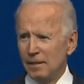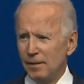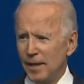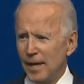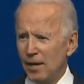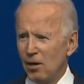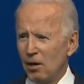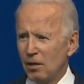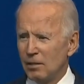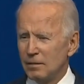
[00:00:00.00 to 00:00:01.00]
they
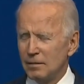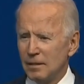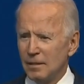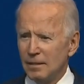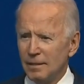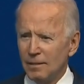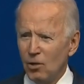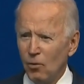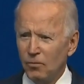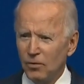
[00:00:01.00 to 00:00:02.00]
are
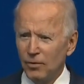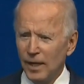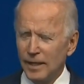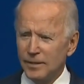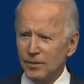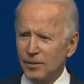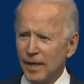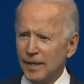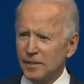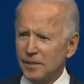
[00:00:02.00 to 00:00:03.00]
hopeful that the
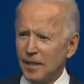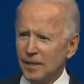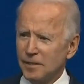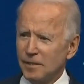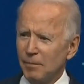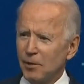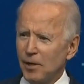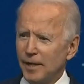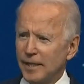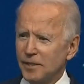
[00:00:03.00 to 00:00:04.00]
United States
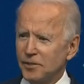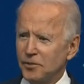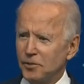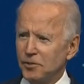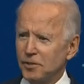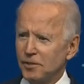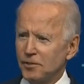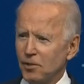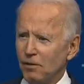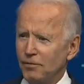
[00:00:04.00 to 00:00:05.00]
democratic
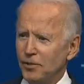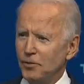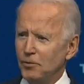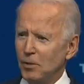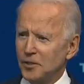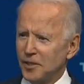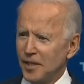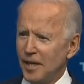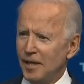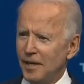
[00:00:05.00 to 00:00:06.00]
institutions are viewed once
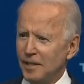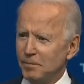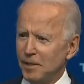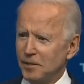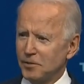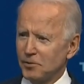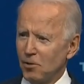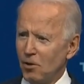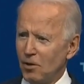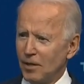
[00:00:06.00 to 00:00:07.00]
again as being
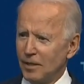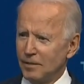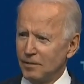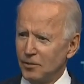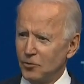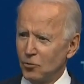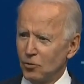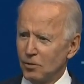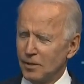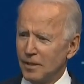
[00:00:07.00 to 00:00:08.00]
strong and
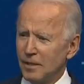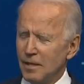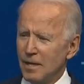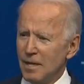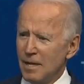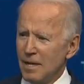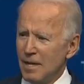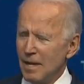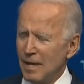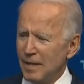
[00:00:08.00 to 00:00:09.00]
enduring.
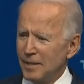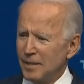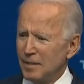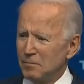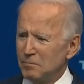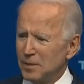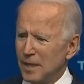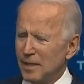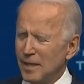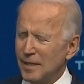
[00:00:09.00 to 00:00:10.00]
And uh, but
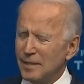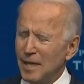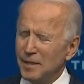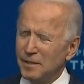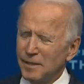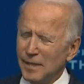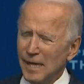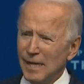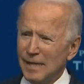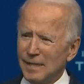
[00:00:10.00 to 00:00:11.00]
I think at the end of the
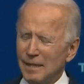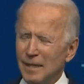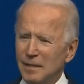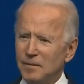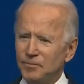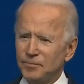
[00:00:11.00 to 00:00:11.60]
day, uh,